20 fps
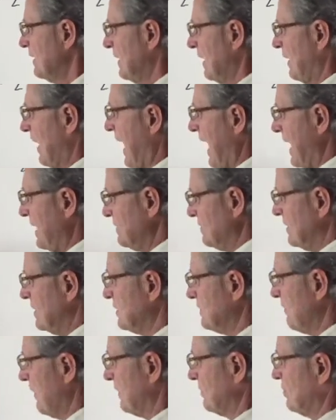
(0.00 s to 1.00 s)
that as
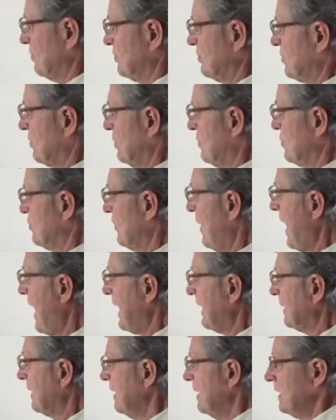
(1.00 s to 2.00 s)
these muscles
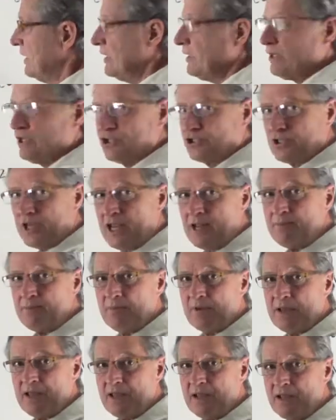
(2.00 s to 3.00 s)
contract, the
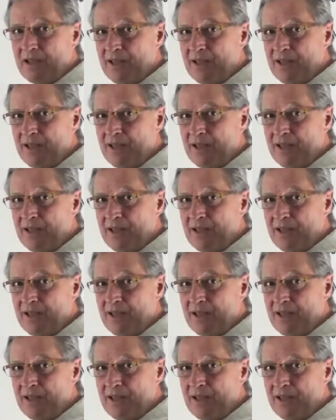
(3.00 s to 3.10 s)
same